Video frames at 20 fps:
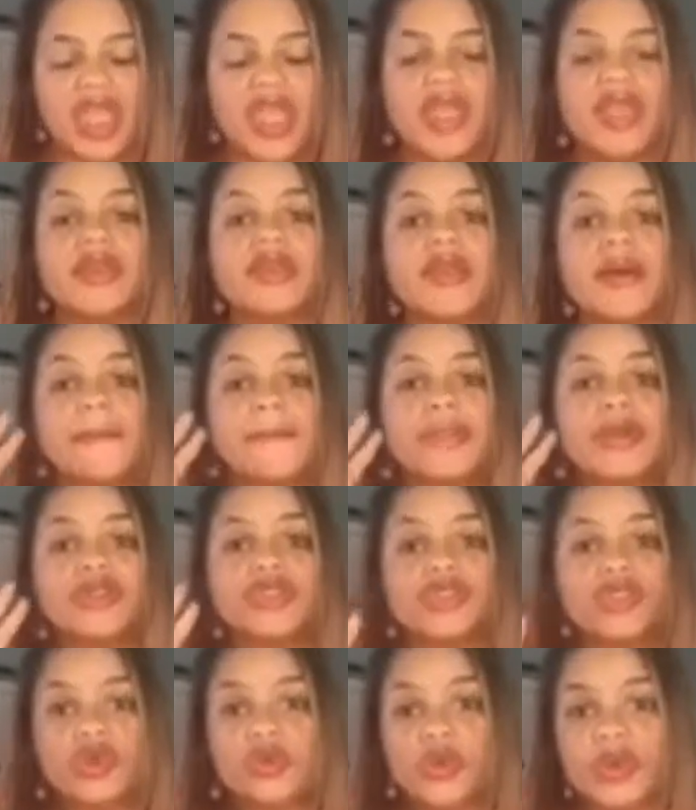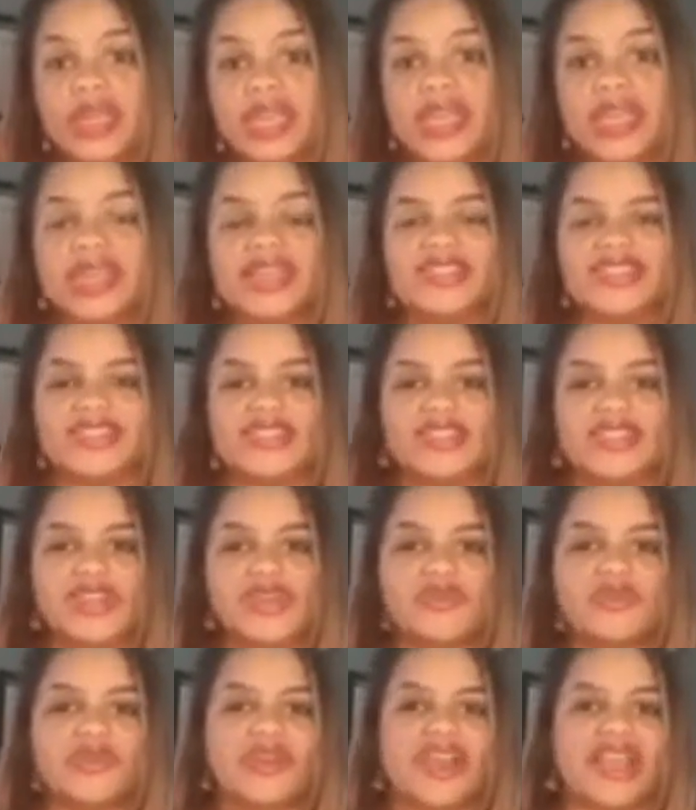Number 3 is
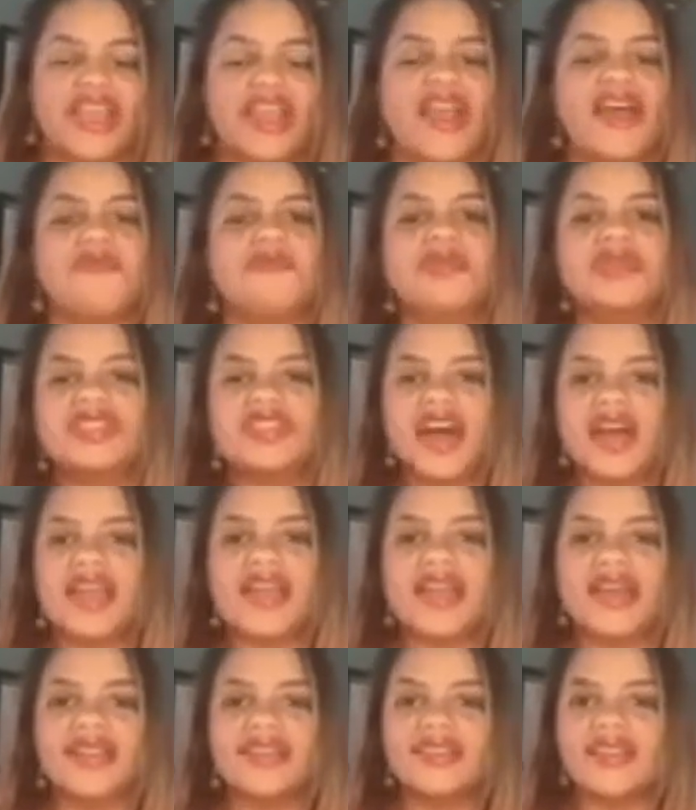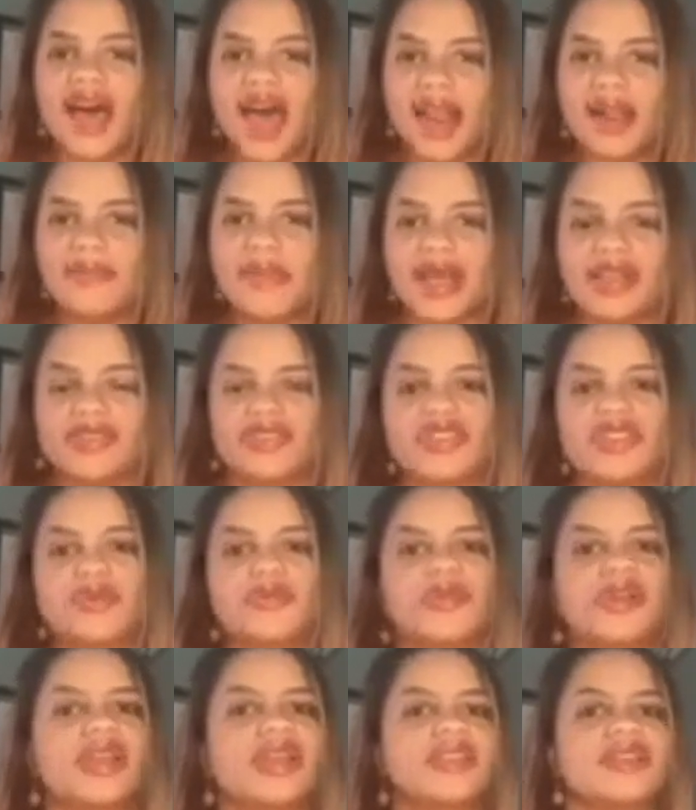turmeric, and I've been talking a lot about
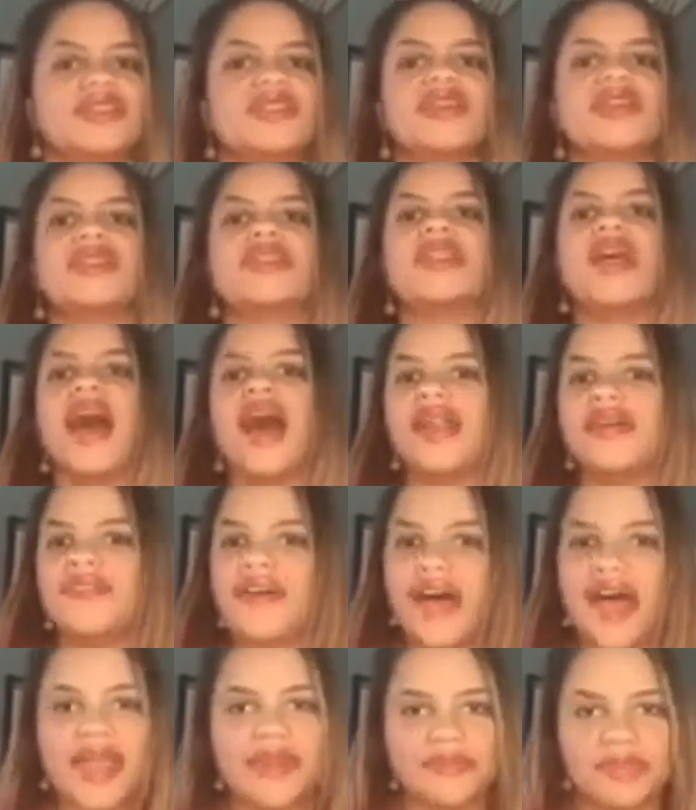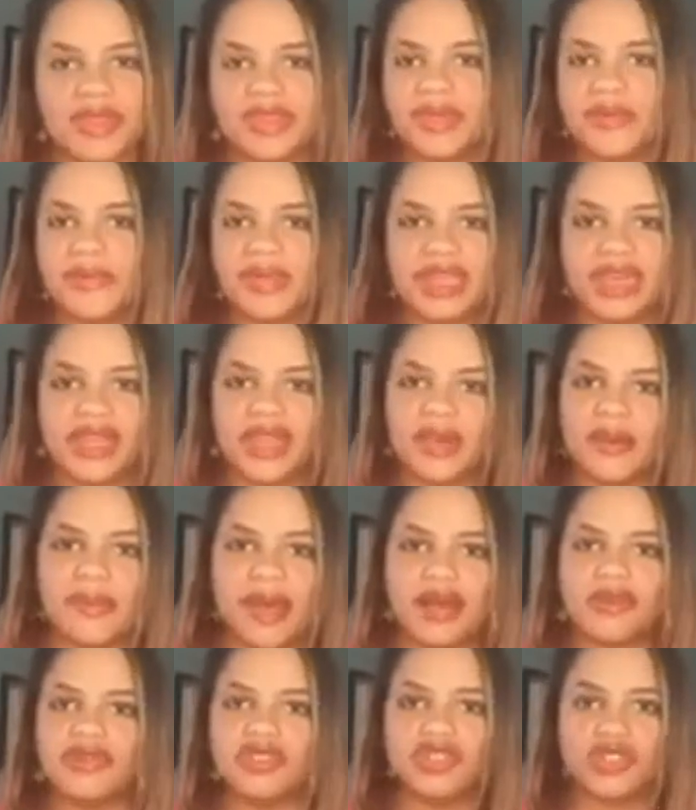turmeric, and there's a lot of hype in the media
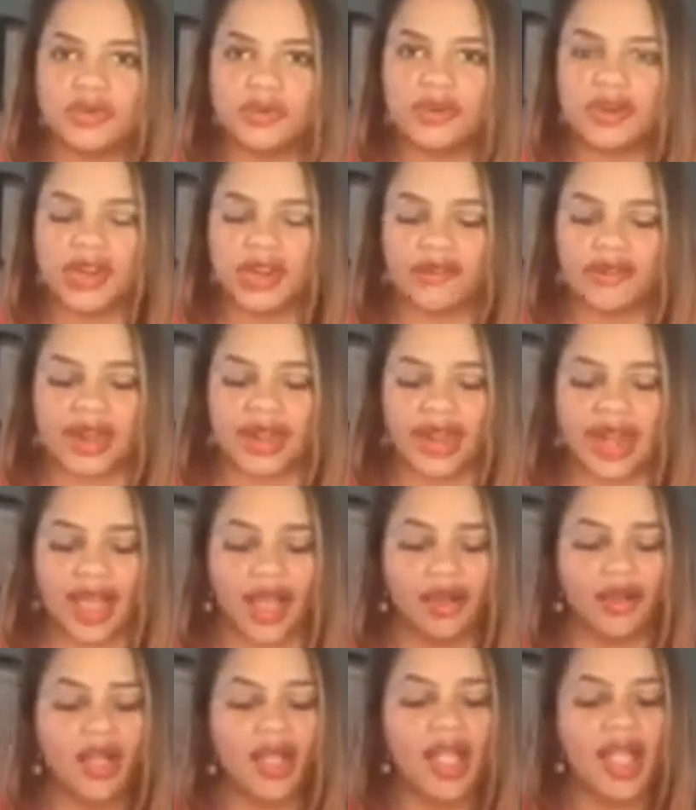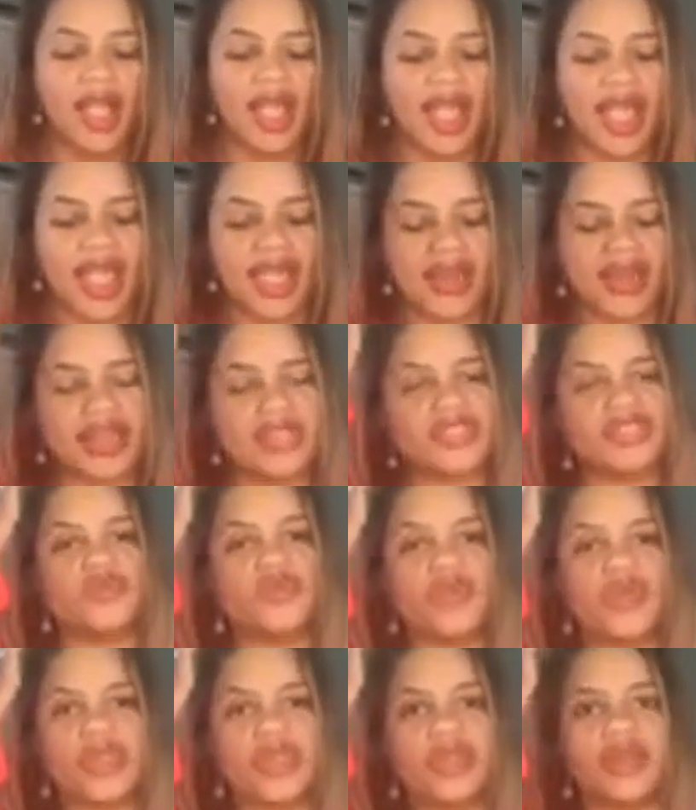about turmeric right now, and it's
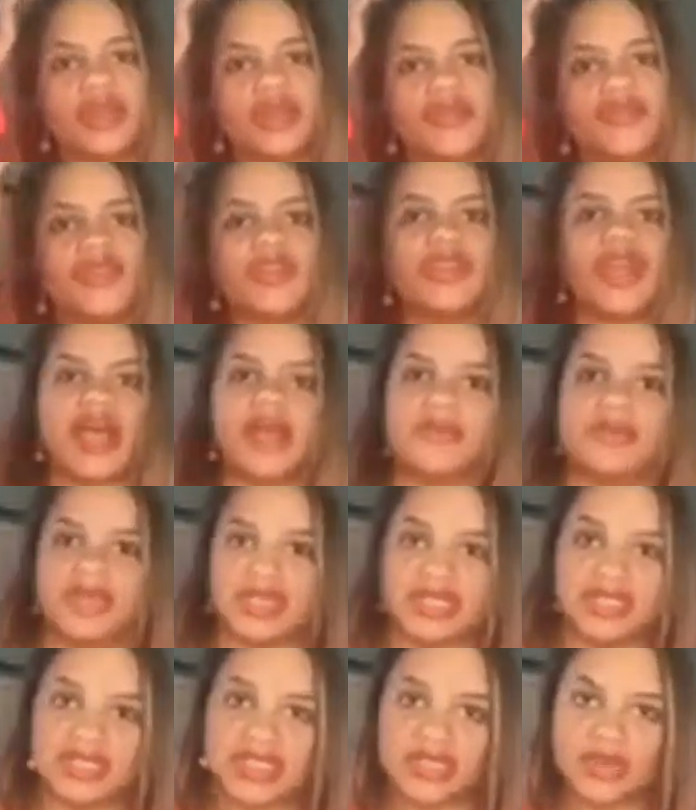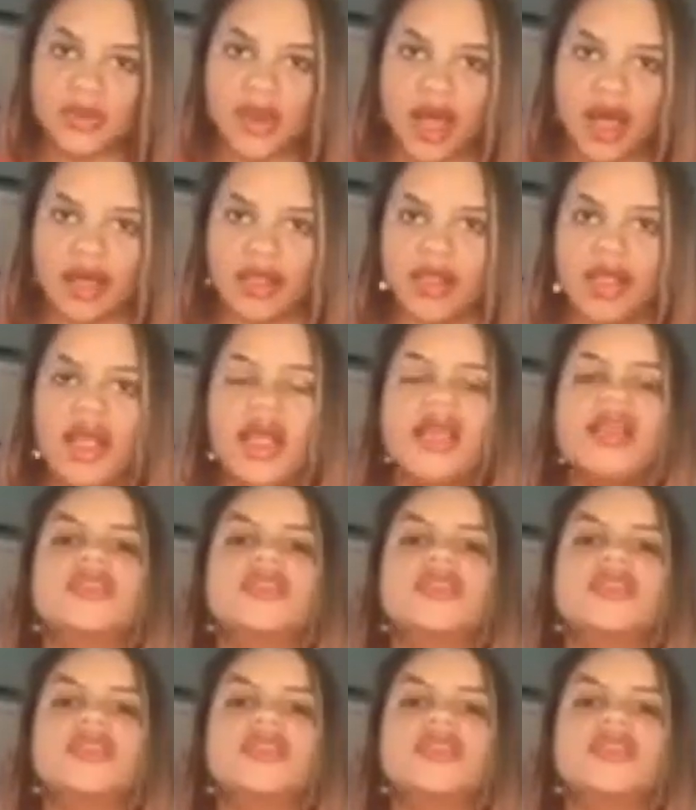really good for diabetes as well.